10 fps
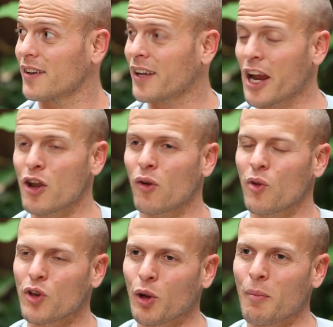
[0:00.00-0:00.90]
And I know
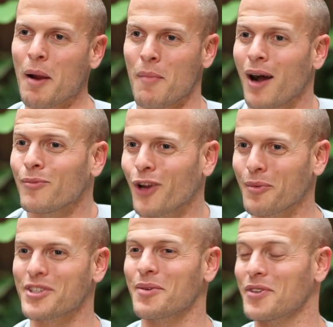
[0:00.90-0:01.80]
that my mom taught
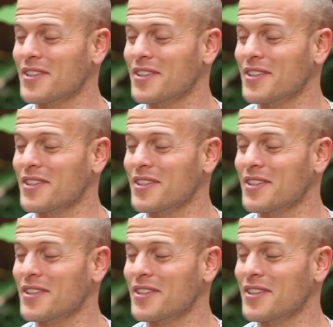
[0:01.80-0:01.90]
me some of